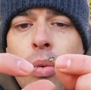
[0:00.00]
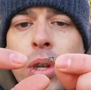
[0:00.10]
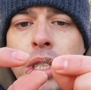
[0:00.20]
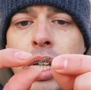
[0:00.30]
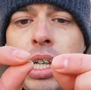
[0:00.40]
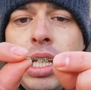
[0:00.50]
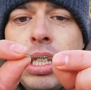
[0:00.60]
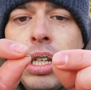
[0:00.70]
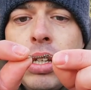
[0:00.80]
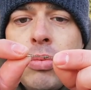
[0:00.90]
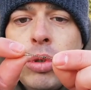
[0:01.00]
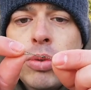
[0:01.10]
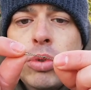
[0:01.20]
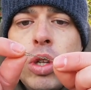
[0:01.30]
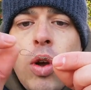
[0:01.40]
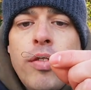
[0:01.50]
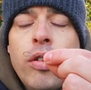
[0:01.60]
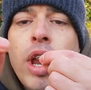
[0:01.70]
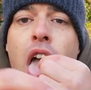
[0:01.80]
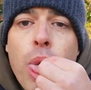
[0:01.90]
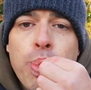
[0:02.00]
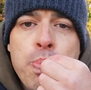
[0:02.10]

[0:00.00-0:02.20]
Once again, you need to put some sliver on that.